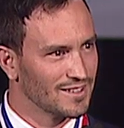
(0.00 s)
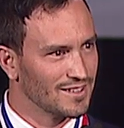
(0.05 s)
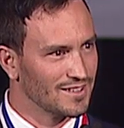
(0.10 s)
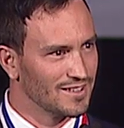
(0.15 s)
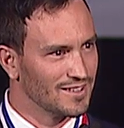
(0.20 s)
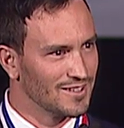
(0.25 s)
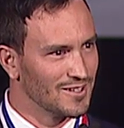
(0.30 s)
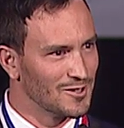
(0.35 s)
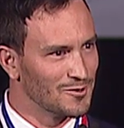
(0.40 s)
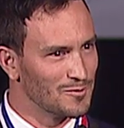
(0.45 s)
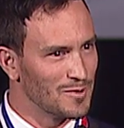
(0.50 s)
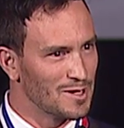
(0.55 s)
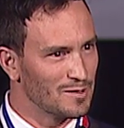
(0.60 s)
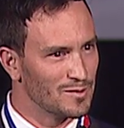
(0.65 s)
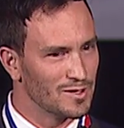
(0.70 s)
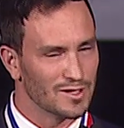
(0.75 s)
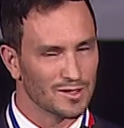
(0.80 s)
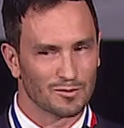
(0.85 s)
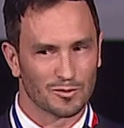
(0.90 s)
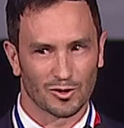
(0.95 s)
you know,
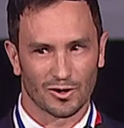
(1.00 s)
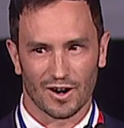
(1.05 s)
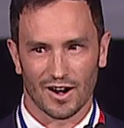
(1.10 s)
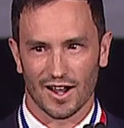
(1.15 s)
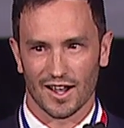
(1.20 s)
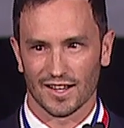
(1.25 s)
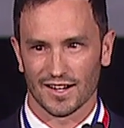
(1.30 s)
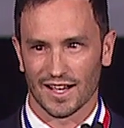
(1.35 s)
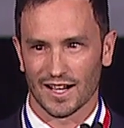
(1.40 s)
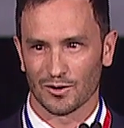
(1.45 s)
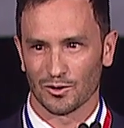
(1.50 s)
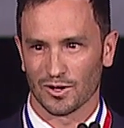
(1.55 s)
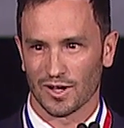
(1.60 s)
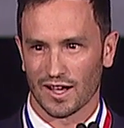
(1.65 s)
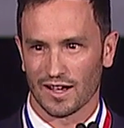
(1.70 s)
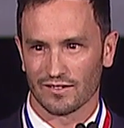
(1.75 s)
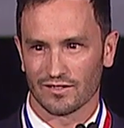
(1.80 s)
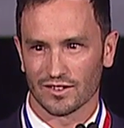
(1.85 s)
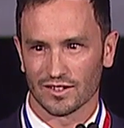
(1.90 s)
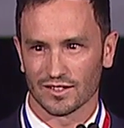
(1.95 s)
maybe Mariah and I will
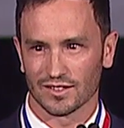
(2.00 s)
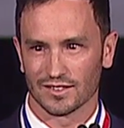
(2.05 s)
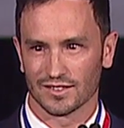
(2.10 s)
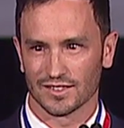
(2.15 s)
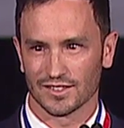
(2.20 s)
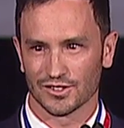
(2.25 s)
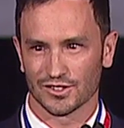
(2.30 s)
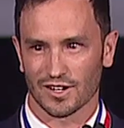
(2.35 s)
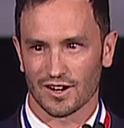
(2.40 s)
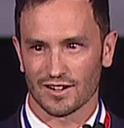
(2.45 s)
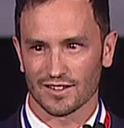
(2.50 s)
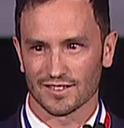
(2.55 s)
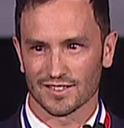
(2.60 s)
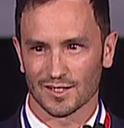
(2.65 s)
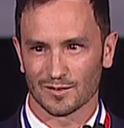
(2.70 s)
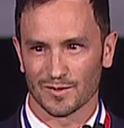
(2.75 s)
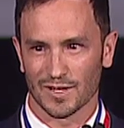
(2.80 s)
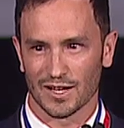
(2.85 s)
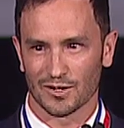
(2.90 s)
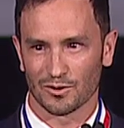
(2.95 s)
have a child
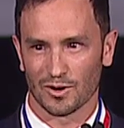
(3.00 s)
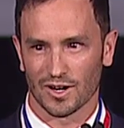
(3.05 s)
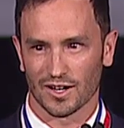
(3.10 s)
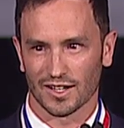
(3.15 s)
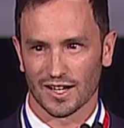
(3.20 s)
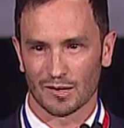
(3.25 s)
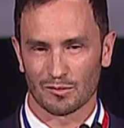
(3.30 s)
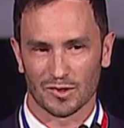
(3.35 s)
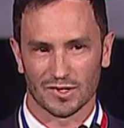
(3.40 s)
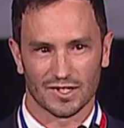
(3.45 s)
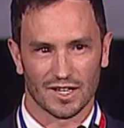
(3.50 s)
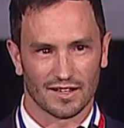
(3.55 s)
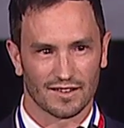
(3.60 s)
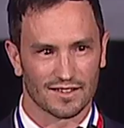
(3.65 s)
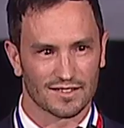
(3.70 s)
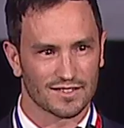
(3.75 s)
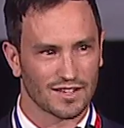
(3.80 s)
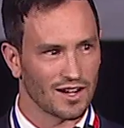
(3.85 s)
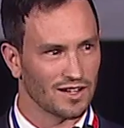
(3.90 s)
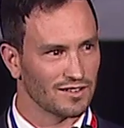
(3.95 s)
someday running up and down the
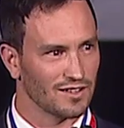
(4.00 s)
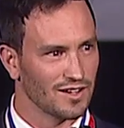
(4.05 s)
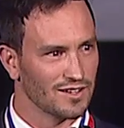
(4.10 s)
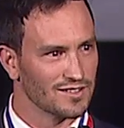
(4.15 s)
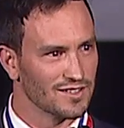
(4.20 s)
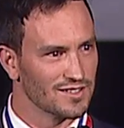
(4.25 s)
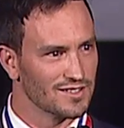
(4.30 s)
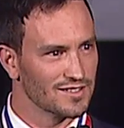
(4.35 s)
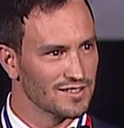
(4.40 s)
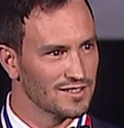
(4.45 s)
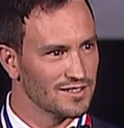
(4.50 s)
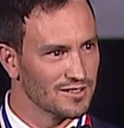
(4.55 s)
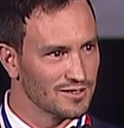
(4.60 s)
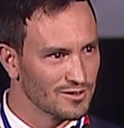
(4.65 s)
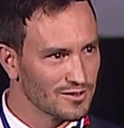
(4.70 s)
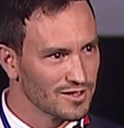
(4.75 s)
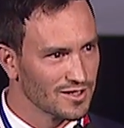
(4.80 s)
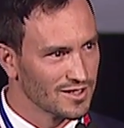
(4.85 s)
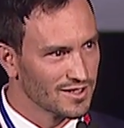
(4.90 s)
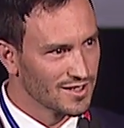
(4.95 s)
sidelines at CU.
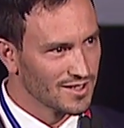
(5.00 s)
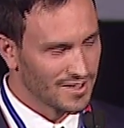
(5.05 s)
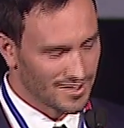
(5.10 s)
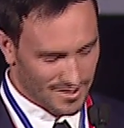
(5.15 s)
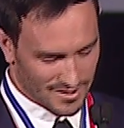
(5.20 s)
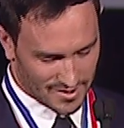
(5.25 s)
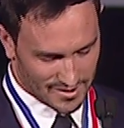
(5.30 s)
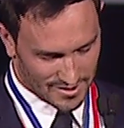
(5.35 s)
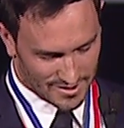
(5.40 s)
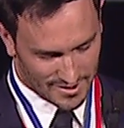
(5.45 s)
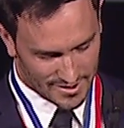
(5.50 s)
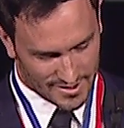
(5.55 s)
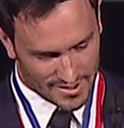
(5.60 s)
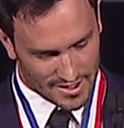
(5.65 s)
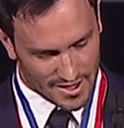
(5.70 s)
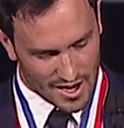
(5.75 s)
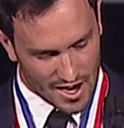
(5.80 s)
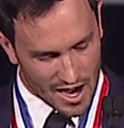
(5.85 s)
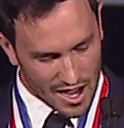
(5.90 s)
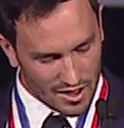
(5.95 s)

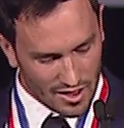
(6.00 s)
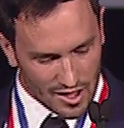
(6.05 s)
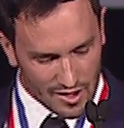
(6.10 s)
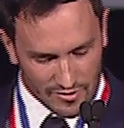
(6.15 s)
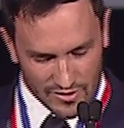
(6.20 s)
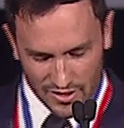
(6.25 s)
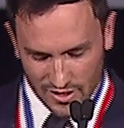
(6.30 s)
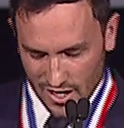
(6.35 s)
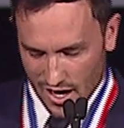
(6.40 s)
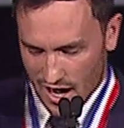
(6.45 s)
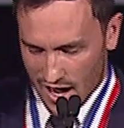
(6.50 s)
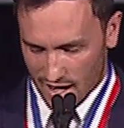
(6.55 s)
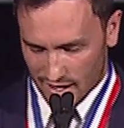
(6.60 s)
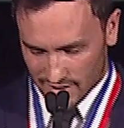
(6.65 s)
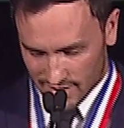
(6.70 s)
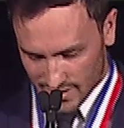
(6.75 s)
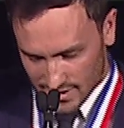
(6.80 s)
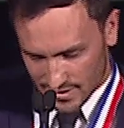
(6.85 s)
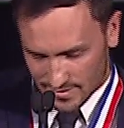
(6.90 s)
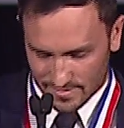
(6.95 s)
I love you
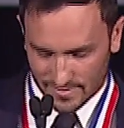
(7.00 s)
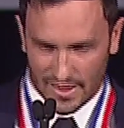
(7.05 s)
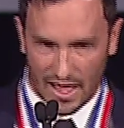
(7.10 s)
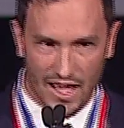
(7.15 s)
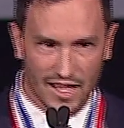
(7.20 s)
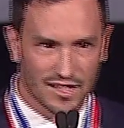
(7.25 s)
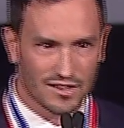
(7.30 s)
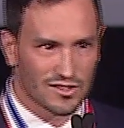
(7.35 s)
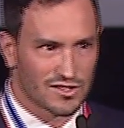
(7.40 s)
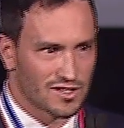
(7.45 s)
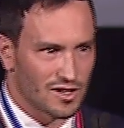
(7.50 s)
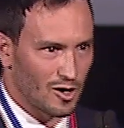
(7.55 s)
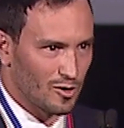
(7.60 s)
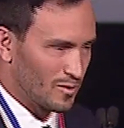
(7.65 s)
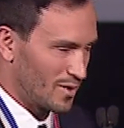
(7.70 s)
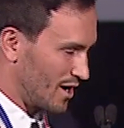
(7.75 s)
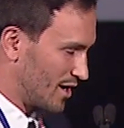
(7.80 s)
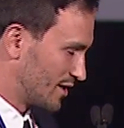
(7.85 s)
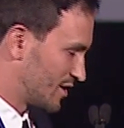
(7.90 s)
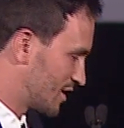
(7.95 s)
guys. Thank you so
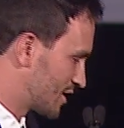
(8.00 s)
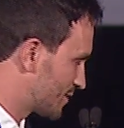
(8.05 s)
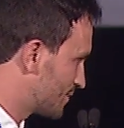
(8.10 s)
much.